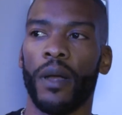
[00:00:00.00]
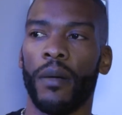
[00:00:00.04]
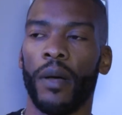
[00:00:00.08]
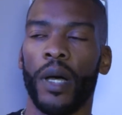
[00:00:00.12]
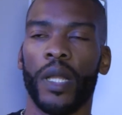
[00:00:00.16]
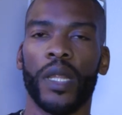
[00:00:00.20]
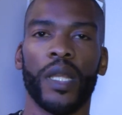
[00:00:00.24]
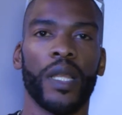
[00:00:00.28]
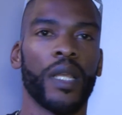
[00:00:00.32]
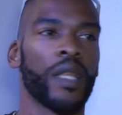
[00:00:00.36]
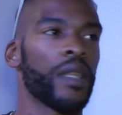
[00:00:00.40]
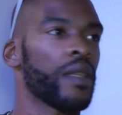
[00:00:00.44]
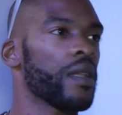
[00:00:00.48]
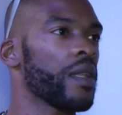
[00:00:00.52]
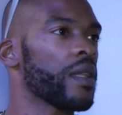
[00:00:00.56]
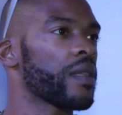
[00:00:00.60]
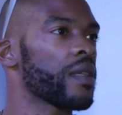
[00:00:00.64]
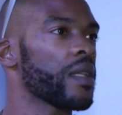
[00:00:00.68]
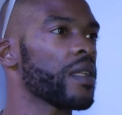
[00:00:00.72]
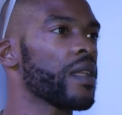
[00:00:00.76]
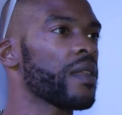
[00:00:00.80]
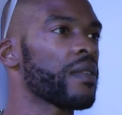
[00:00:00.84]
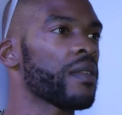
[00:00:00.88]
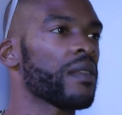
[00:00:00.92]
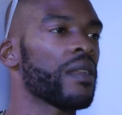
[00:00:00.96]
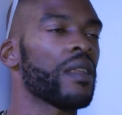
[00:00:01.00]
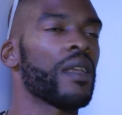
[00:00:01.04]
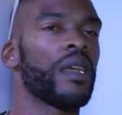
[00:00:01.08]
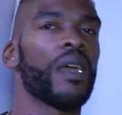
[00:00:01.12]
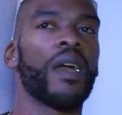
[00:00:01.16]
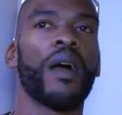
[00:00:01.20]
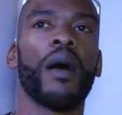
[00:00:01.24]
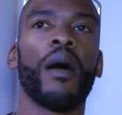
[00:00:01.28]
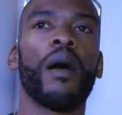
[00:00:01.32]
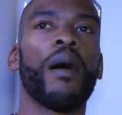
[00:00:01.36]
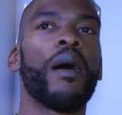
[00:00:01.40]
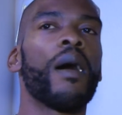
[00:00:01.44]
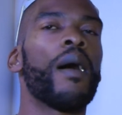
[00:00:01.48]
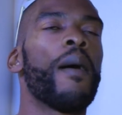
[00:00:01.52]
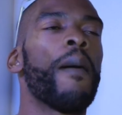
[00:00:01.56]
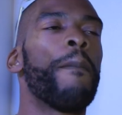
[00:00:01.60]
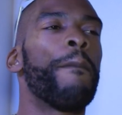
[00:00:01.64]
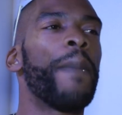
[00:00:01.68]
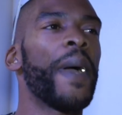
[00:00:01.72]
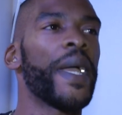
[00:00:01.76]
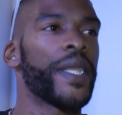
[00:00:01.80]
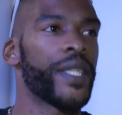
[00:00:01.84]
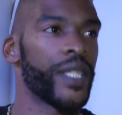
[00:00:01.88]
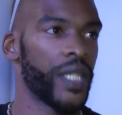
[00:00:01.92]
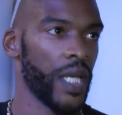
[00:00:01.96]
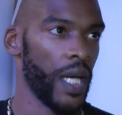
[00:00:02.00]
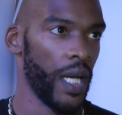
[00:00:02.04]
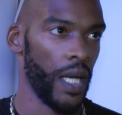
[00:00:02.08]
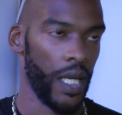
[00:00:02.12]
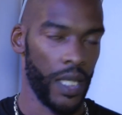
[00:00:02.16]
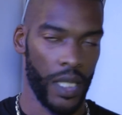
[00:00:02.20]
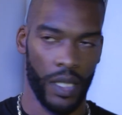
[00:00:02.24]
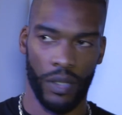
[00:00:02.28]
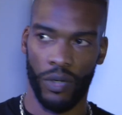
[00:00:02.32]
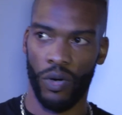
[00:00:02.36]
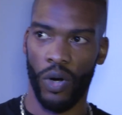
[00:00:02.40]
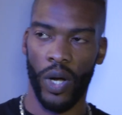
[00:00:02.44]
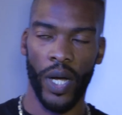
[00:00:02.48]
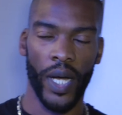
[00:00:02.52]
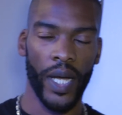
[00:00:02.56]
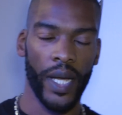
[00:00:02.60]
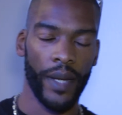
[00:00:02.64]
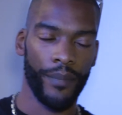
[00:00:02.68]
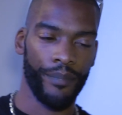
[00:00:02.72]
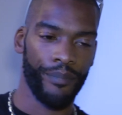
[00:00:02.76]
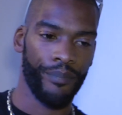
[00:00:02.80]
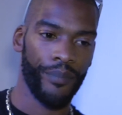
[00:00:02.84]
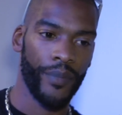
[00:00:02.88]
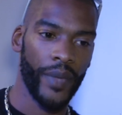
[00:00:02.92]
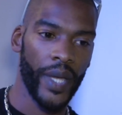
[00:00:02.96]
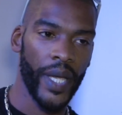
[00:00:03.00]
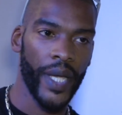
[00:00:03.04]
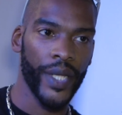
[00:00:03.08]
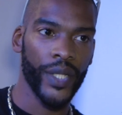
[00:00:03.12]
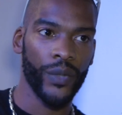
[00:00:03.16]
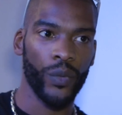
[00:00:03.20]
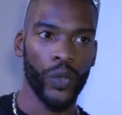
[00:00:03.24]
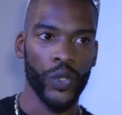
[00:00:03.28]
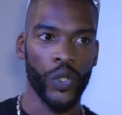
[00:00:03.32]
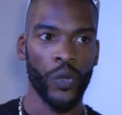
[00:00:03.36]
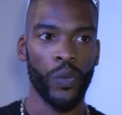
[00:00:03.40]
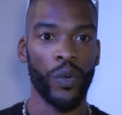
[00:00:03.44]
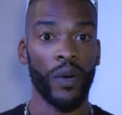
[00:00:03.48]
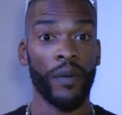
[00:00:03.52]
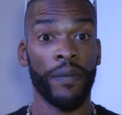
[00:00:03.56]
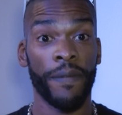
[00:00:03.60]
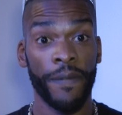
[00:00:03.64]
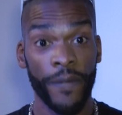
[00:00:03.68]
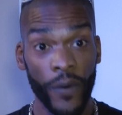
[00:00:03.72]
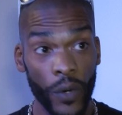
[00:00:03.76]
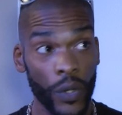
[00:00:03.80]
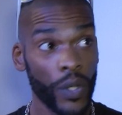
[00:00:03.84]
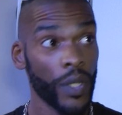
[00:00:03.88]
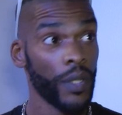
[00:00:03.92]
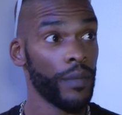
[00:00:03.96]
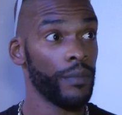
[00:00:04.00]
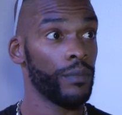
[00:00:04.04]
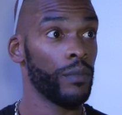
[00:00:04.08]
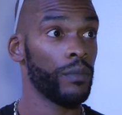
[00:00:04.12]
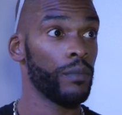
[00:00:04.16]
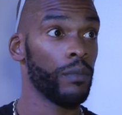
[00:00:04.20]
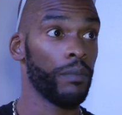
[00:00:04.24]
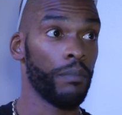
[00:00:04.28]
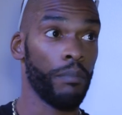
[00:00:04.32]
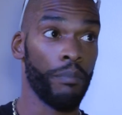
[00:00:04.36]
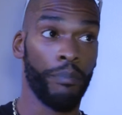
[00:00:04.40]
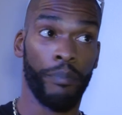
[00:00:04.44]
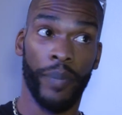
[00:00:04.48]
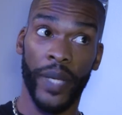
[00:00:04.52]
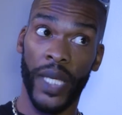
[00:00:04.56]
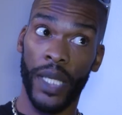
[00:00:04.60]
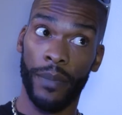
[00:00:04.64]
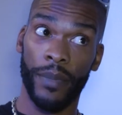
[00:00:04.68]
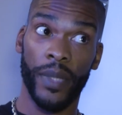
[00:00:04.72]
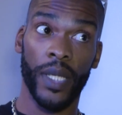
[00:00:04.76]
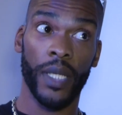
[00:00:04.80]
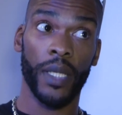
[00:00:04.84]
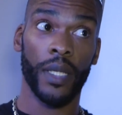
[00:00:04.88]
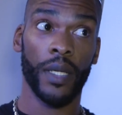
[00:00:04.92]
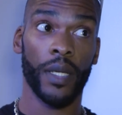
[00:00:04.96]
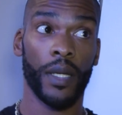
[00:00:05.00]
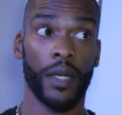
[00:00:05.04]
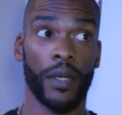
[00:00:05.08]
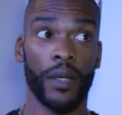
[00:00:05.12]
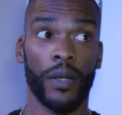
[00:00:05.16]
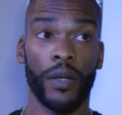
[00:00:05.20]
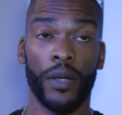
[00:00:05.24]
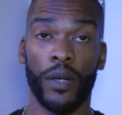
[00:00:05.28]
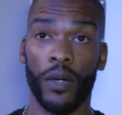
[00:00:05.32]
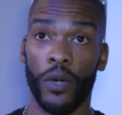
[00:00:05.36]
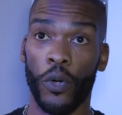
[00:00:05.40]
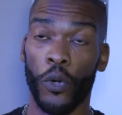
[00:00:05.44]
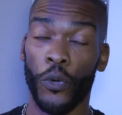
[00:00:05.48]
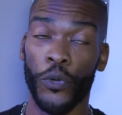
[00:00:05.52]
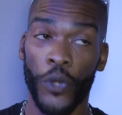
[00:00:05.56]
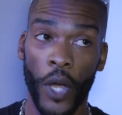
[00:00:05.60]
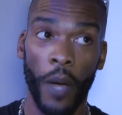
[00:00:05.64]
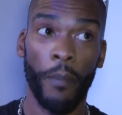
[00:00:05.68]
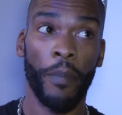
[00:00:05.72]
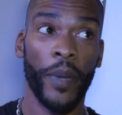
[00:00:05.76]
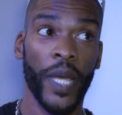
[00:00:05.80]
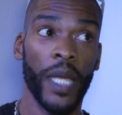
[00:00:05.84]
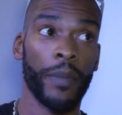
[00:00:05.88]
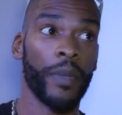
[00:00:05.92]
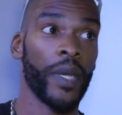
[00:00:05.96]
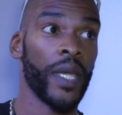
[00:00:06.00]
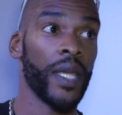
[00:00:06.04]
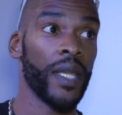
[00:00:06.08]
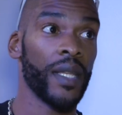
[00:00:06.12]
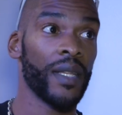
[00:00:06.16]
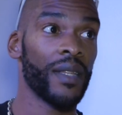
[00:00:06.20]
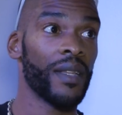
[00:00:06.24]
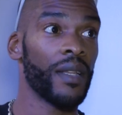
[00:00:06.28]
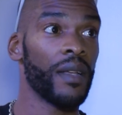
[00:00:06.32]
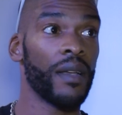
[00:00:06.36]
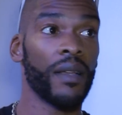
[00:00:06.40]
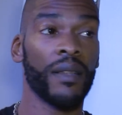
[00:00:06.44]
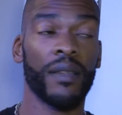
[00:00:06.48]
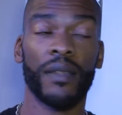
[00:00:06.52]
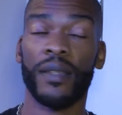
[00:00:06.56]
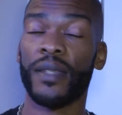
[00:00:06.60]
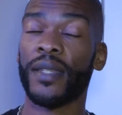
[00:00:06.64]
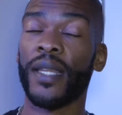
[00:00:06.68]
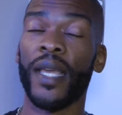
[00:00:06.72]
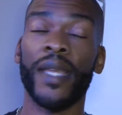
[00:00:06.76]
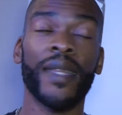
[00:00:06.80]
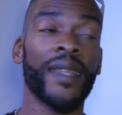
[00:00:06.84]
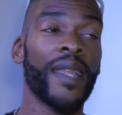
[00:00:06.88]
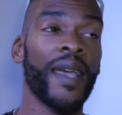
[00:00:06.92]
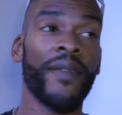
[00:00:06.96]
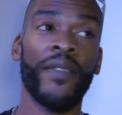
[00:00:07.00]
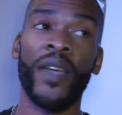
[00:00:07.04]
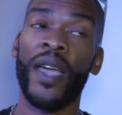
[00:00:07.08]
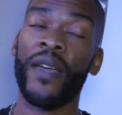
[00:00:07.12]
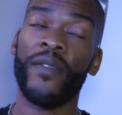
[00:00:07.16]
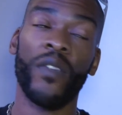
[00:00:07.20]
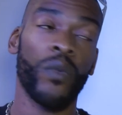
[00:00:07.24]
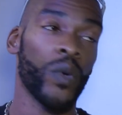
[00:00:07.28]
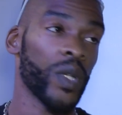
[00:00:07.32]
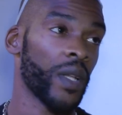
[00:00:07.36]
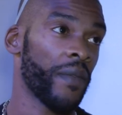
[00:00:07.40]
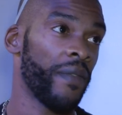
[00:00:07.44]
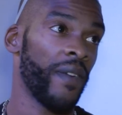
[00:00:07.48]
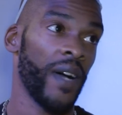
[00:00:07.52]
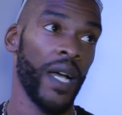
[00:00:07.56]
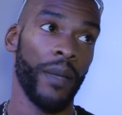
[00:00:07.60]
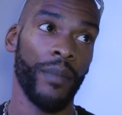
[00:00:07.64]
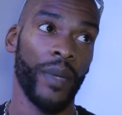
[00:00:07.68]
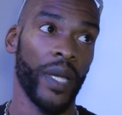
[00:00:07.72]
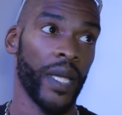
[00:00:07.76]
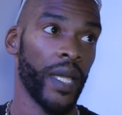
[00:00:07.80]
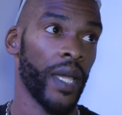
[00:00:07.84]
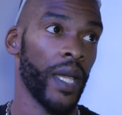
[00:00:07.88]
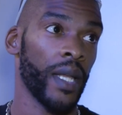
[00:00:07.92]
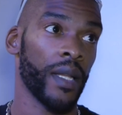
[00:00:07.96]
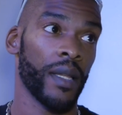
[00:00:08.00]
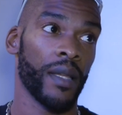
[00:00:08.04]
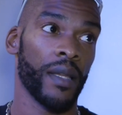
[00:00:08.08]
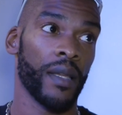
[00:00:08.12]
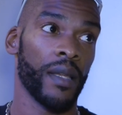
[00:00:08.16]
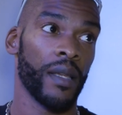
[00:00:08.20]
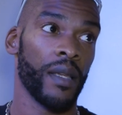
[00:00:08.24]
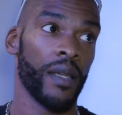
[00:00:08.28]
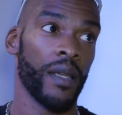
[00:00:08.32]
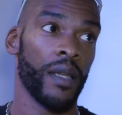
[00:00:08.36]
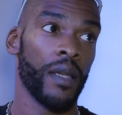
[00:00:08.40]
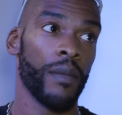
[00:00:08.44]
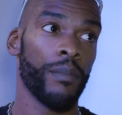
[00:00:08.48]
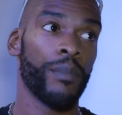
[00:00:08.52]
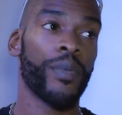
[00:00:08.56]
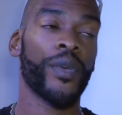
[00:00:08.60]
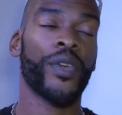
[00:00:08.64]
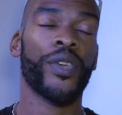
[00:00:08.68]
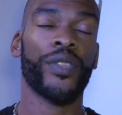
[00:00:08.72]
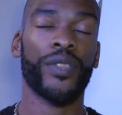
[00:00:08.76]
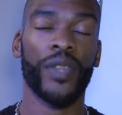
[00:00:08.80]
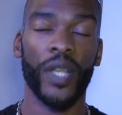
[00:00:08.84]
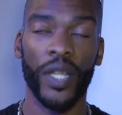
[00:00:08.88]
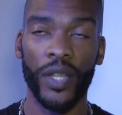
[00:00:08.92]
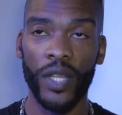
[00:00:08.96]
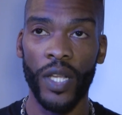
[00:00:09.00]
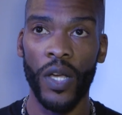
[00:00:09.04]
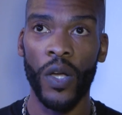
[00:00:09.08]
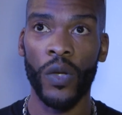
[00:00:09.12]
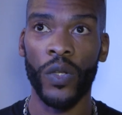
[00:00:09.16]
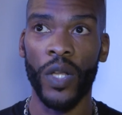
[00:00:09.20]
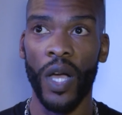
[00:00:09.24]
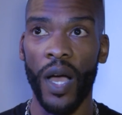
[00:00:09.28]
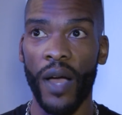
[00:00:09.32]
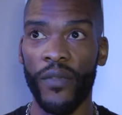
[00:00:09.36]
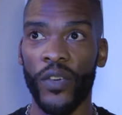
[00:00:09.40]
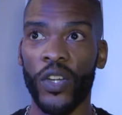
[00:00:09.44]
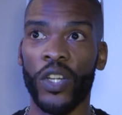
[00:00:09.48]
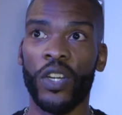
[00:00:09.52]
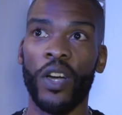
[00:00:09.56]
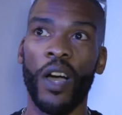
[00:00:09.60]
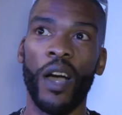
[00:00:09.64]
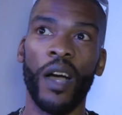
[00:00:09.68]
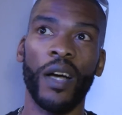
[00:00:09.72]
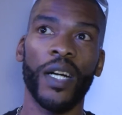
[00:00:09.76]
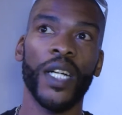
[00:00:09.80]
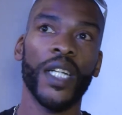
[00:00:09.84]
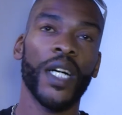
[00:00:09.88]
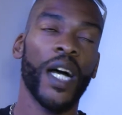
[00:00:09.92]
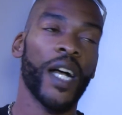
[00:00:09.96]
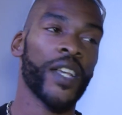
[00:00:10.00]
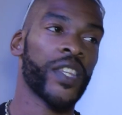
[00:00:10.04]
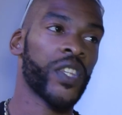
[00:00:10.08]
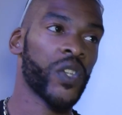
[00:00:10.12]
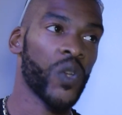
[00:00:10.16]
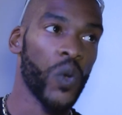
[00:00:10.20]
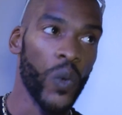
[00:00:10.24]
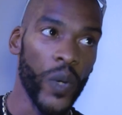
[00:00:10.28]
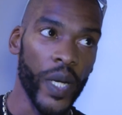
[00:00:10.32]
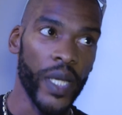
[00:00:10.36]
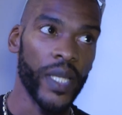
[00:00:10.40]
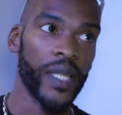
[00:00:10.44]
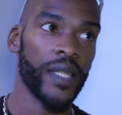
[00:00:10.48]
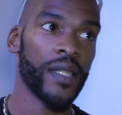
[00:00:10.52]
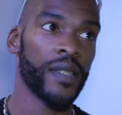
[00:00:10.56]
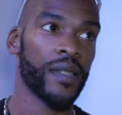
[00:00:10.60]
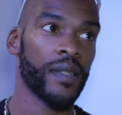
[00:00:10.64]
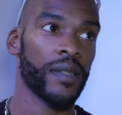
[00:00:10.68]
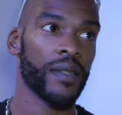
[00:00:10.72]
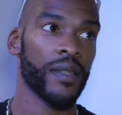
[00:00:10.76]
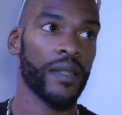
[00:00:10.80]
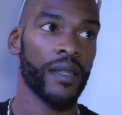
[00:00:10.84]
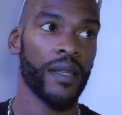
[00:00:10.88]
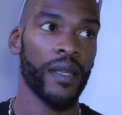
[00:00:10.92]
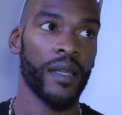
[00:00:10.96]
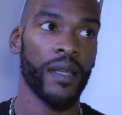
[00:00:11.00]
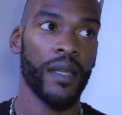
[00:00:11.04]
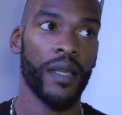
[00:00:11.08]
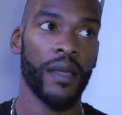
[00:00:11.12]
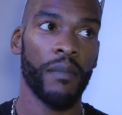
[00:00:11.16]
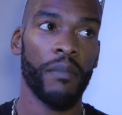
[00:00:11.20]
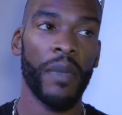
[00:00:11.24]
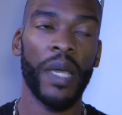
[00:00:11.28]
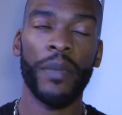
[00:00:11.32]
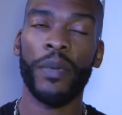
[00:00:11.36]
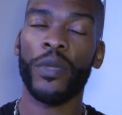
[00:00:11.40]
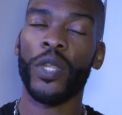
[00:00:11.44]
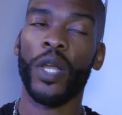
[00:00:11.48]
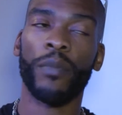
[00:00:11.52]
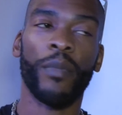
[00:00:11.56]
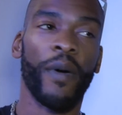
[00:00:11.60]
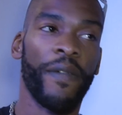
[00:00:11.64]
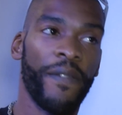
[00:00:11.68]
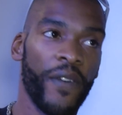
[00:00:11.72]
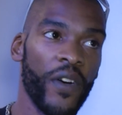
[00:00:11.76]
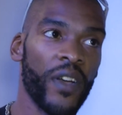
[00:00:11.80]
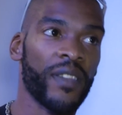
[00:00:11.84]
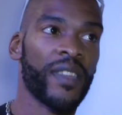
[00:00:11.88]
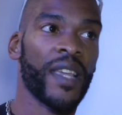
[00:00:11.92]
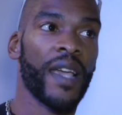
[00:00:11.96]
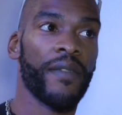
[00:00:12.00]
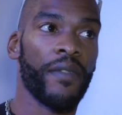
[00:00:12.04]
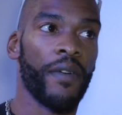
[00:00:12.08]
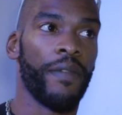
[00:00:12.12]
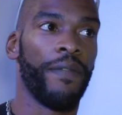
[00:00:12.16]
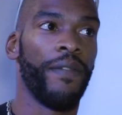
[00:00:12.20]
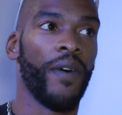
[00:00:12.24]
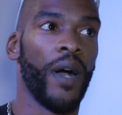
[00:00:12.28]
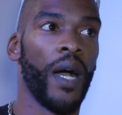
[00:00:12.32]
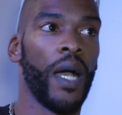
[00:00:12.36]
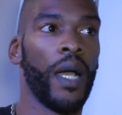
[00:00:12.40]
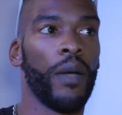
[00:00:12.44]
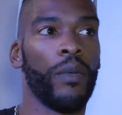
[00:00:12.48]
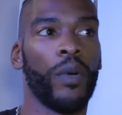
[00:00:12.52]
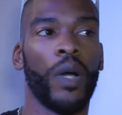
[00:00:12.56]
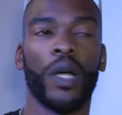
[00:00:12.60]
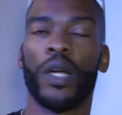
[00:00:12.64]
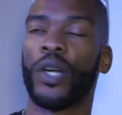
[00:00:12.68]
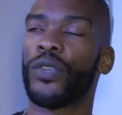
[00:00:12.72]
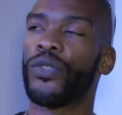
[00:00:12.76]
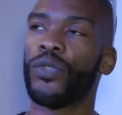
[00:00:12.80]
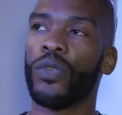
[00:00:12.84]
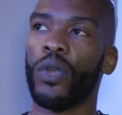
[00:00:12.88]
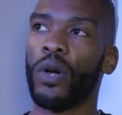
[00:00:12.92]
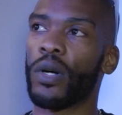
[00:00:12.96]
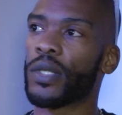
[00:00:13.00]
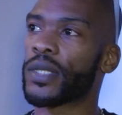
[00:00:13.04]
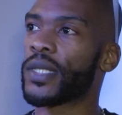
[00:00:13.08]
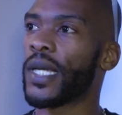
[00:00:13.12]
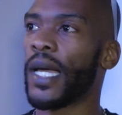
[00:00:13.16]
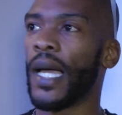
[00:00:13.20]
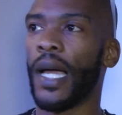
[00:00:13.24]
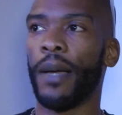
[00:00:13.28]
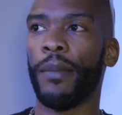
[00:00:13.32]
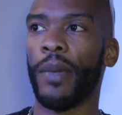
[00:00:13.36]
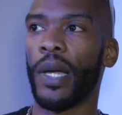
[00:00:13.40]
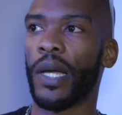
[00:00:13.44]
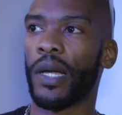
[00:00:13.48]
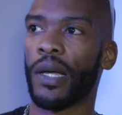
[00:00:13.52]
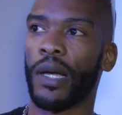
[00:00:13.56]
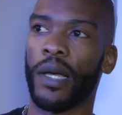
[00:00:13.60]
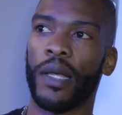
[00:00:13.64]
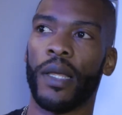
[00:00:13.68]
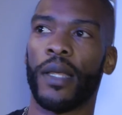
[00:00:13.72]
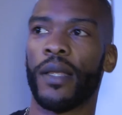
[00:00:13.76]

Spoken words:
Listen, I bet you, right? Anyone who I fought beat me will not beat me. They never ever want to fight me again because they know that I've got a squeeze. Maybe not my first ever fight, but I got knocked out, man.